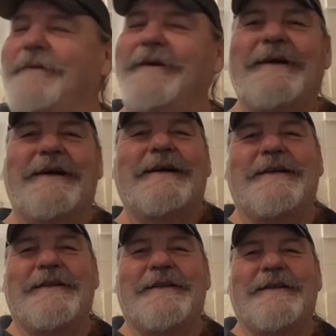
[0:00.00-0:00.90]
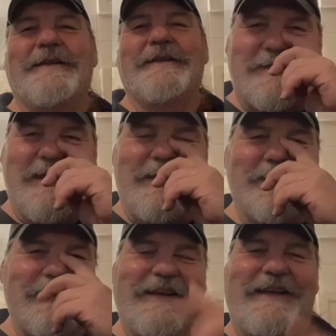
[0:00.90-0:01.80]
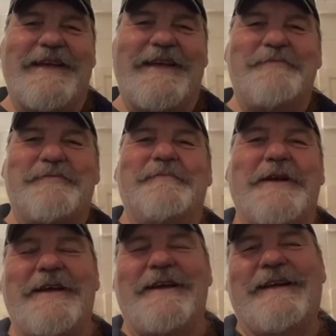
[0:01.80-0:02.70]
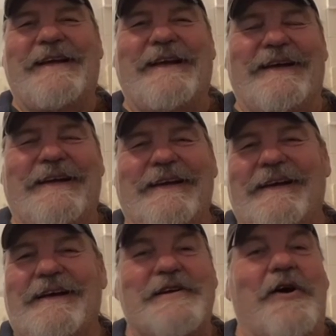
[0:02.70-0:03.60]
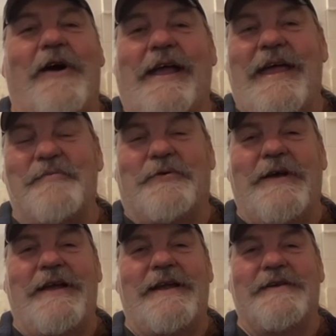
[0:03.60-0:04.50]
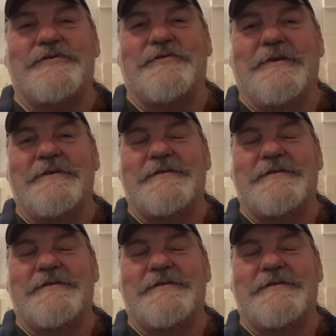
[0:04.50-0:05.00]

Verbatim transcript: Doing the best I could to keep them beat. No, no, I can't play any instruments.